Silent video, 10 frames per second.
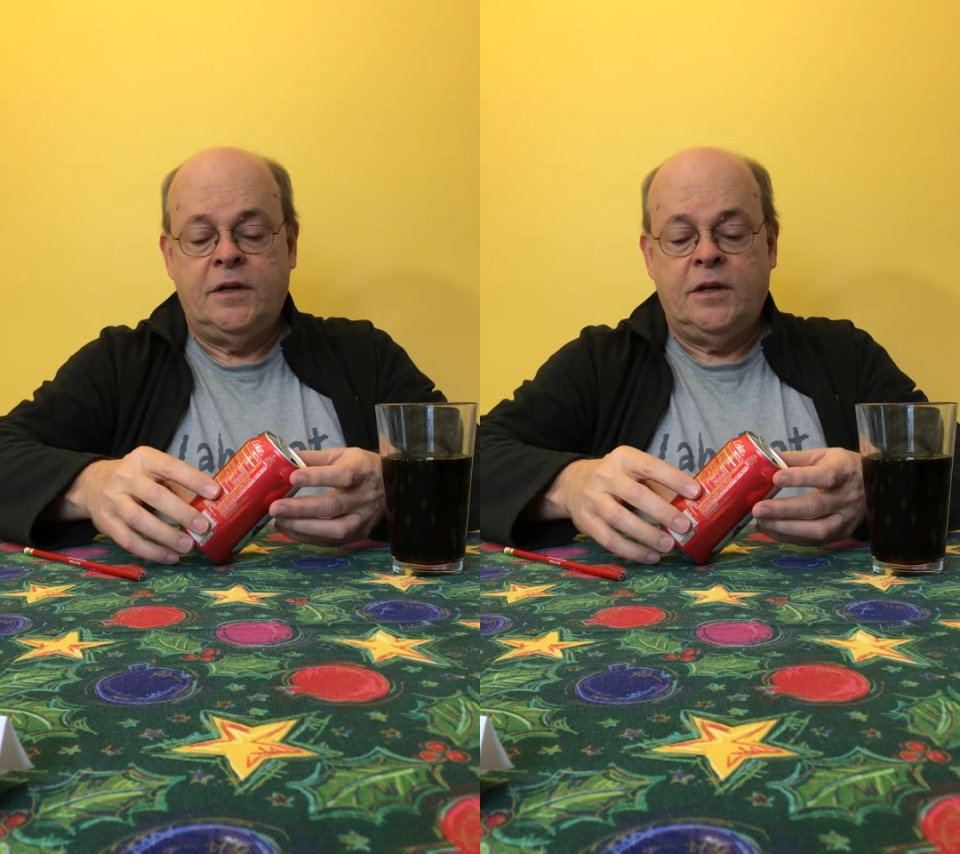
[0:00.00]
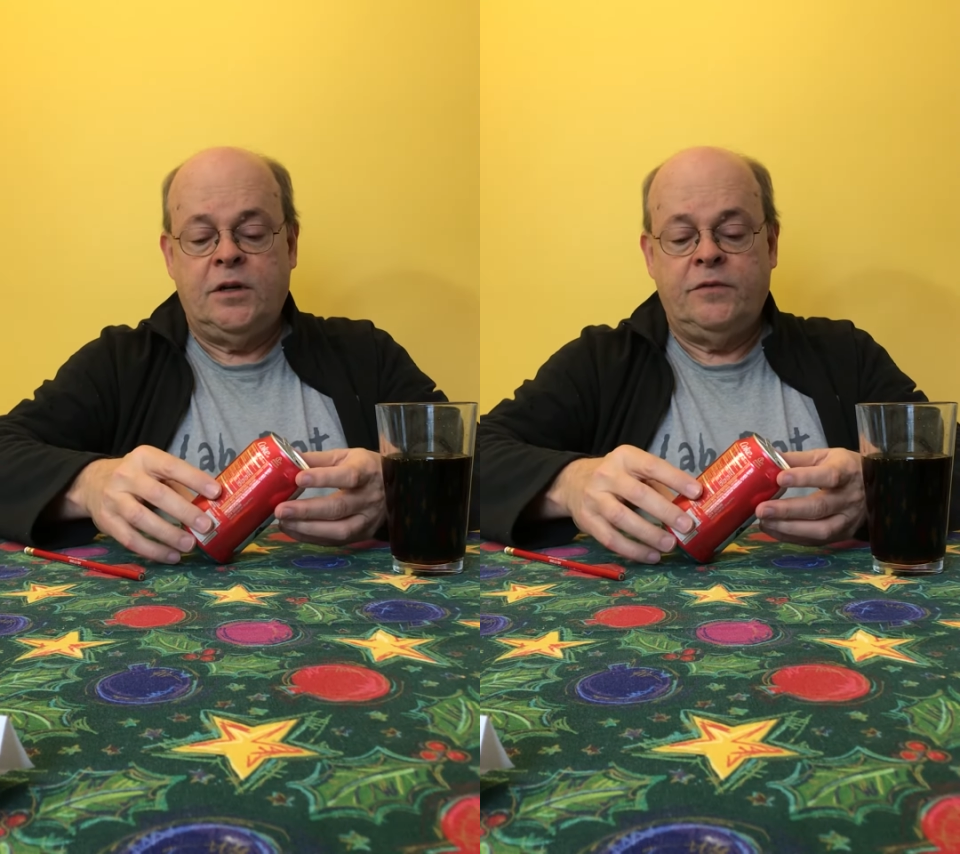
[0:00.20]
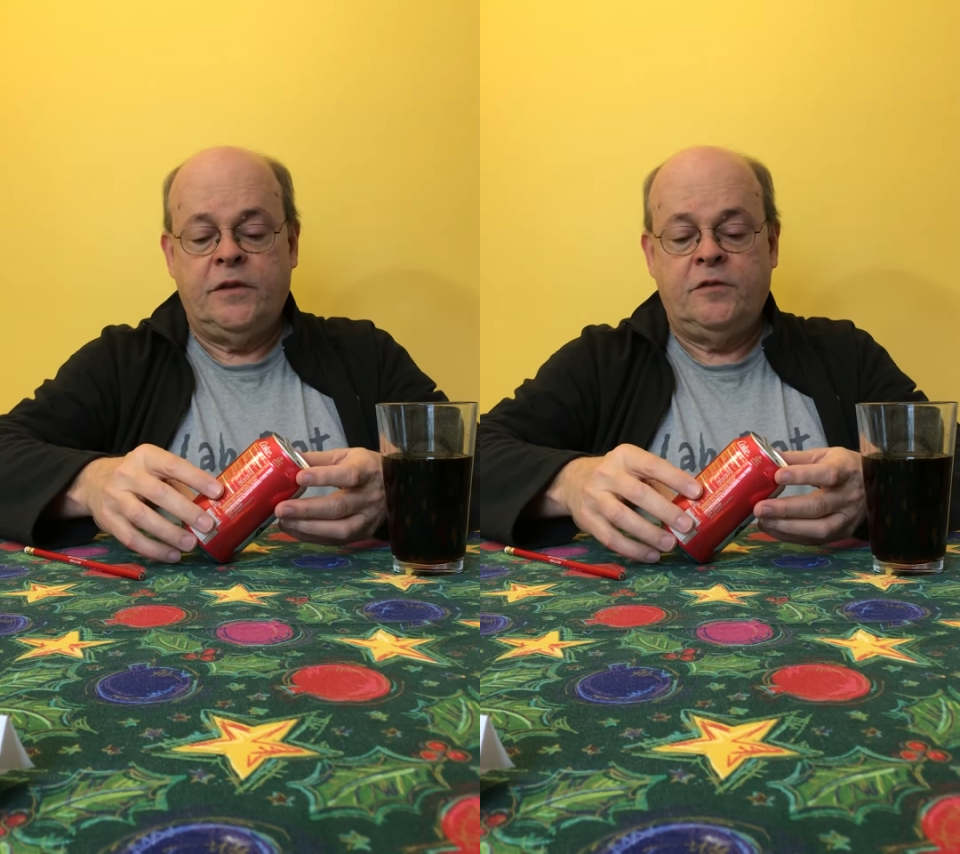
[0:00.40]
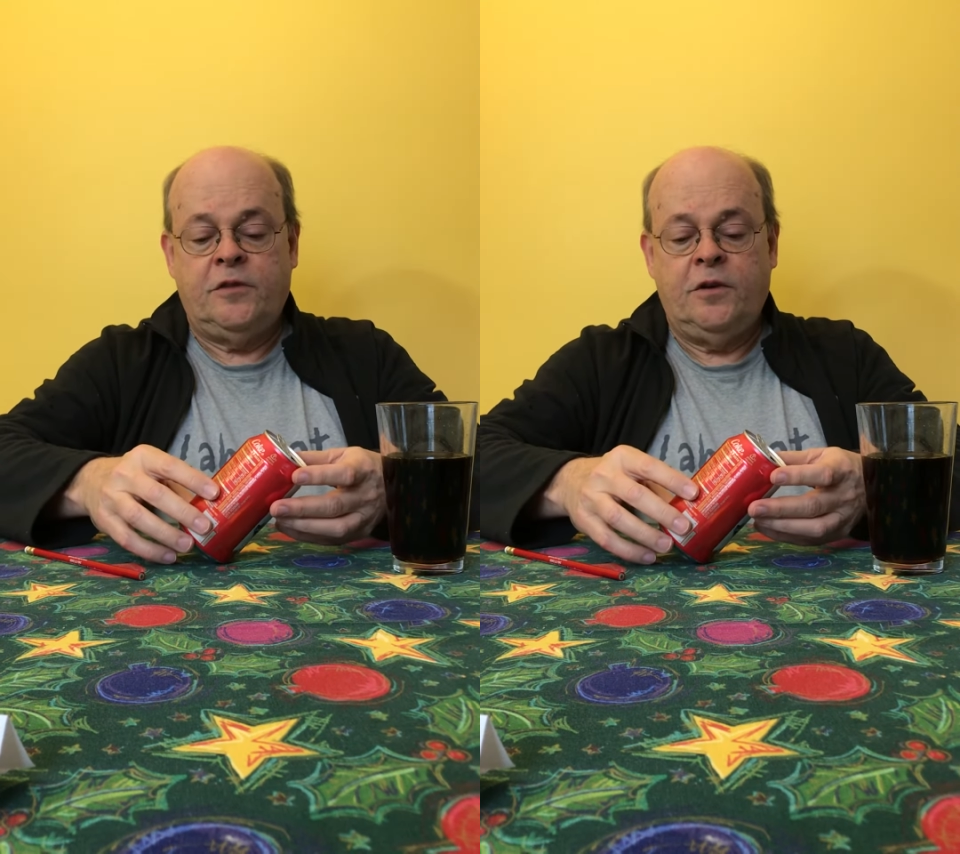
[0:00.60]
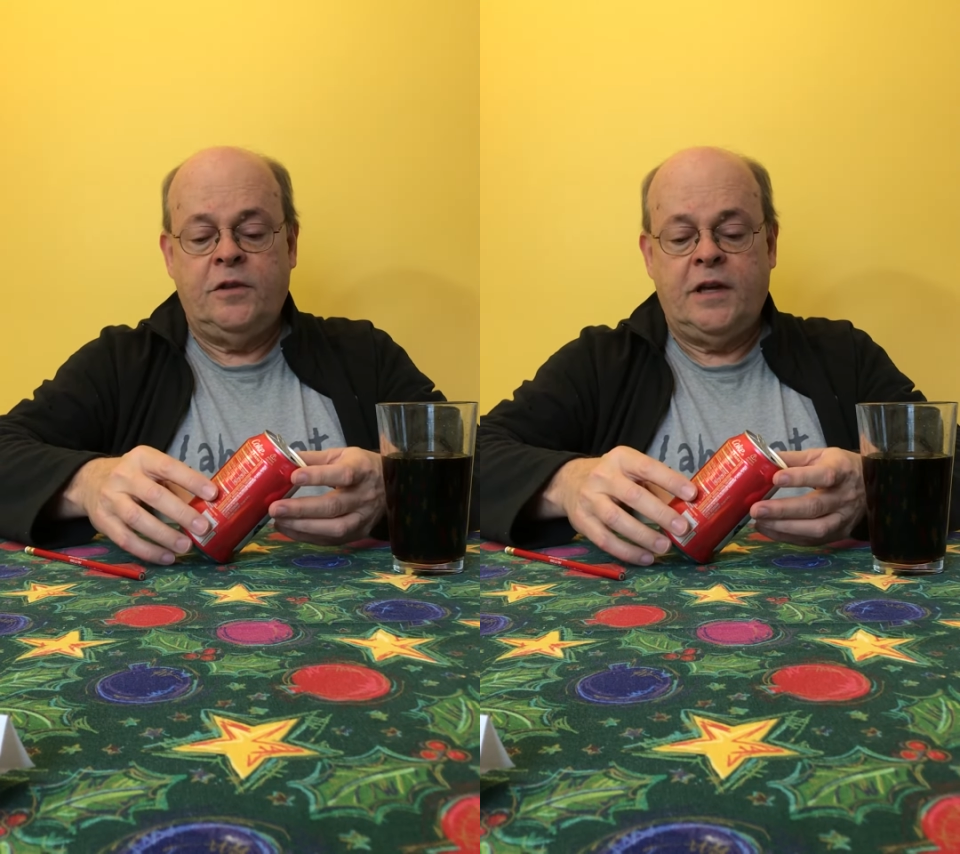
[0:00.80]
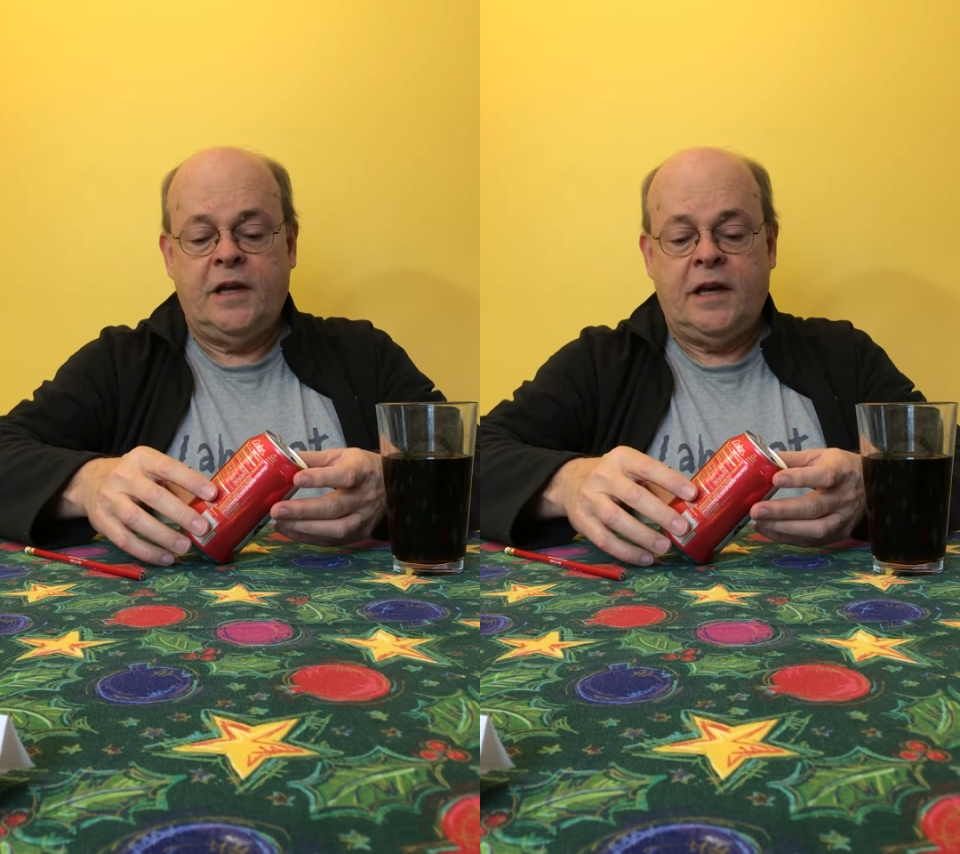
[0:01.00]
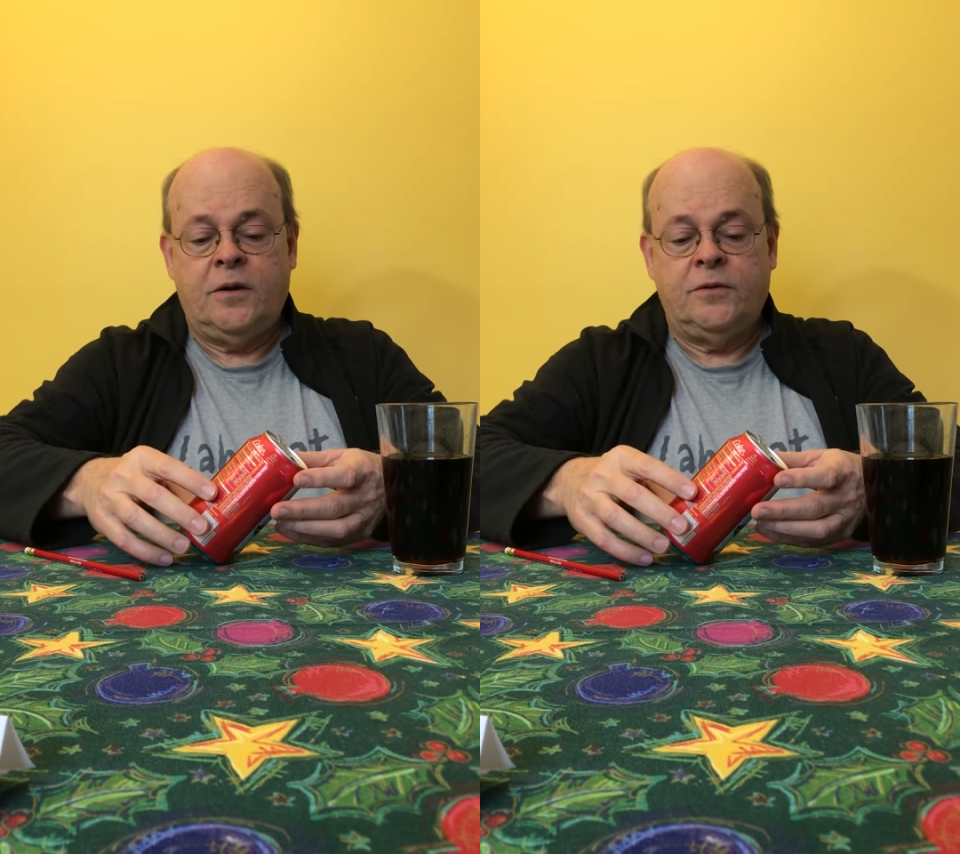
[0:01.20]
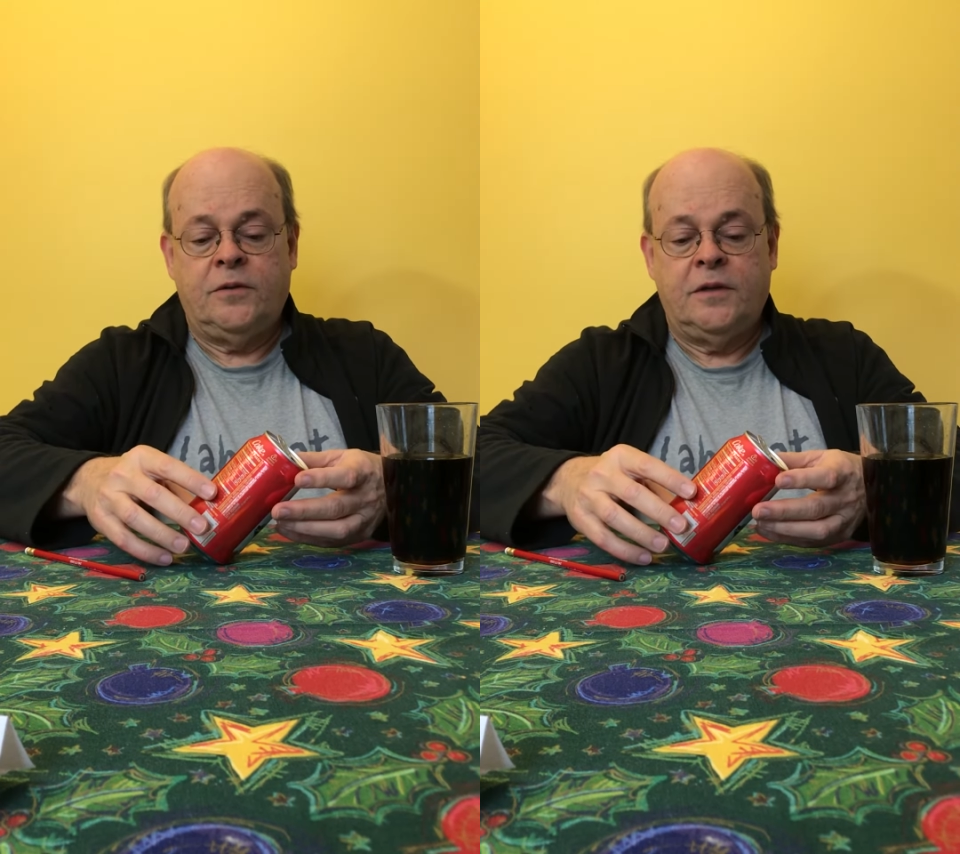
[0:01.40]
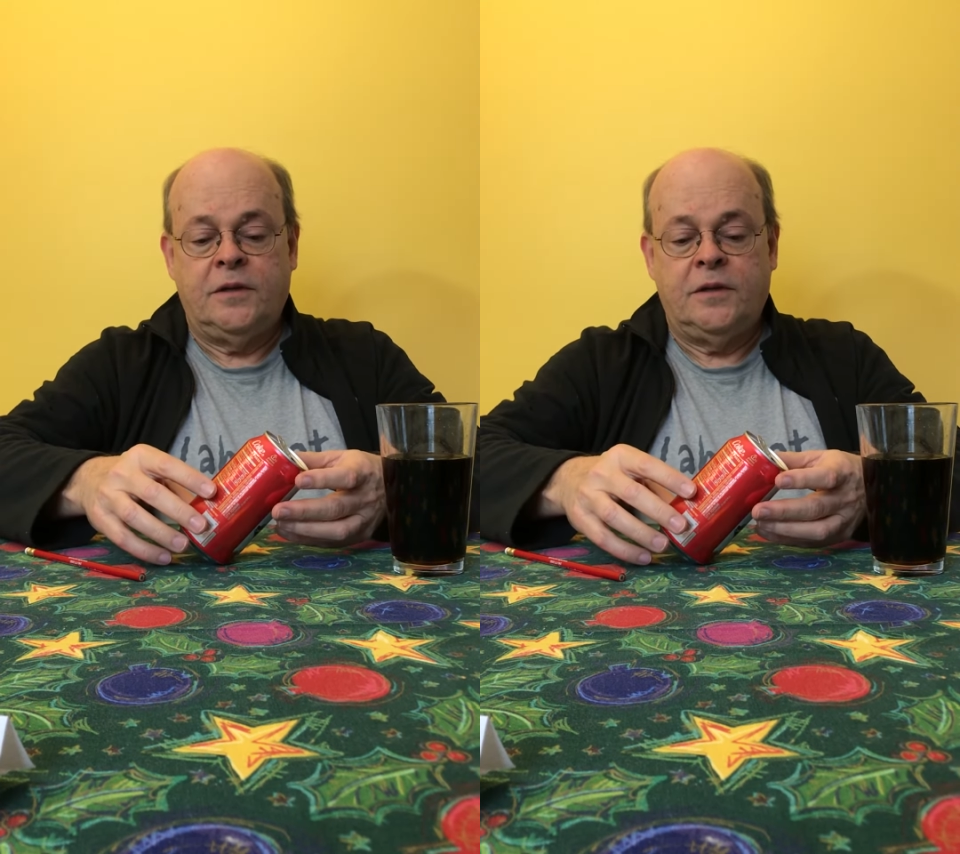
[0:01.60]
of the soda out,